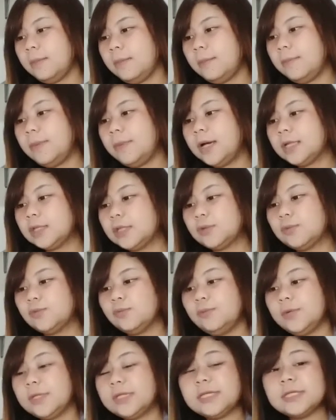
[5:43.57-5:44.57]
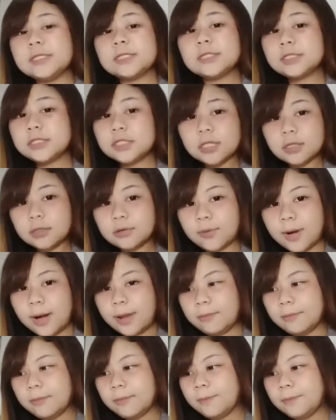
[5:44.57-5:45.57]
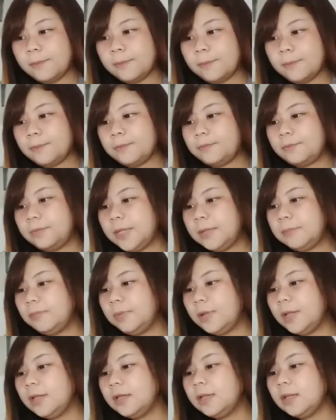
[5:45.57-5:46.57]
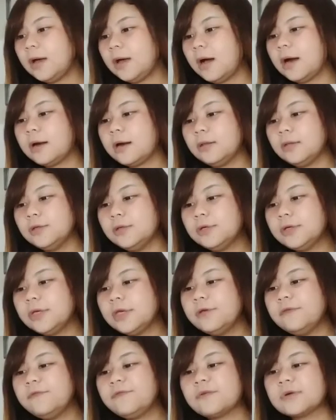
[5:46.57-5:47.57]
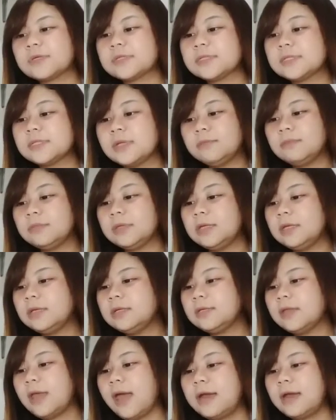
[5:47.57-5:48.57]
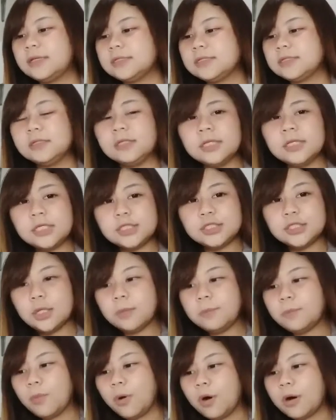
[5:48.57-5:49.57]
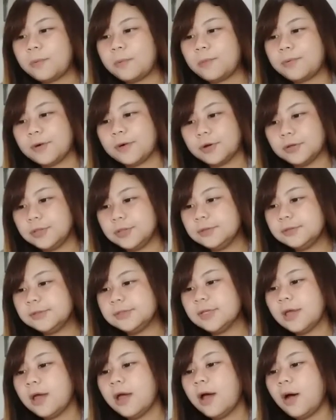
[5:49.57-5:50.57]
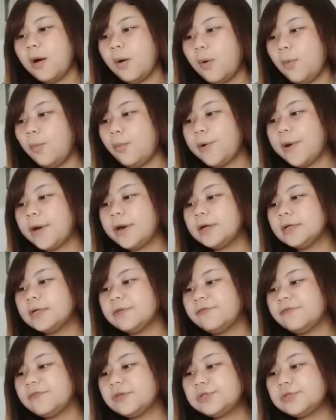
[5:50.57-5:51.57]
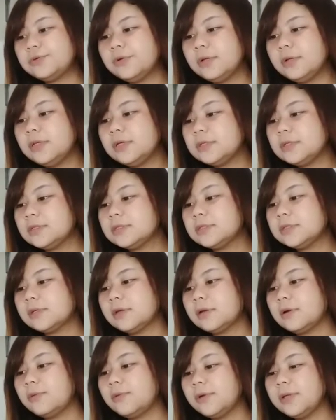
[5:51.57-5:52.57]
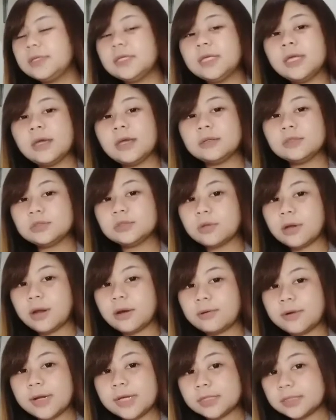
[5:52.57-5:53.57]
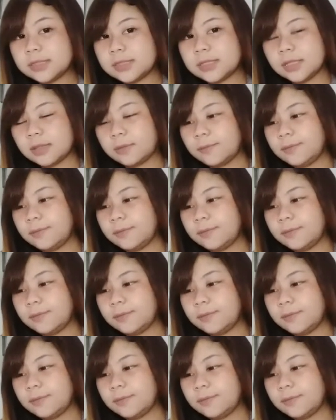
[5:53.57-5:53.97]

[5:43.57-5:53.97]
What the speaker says: But with Instagram, people are looking for something that is little more produced, where the visual looks really arresting.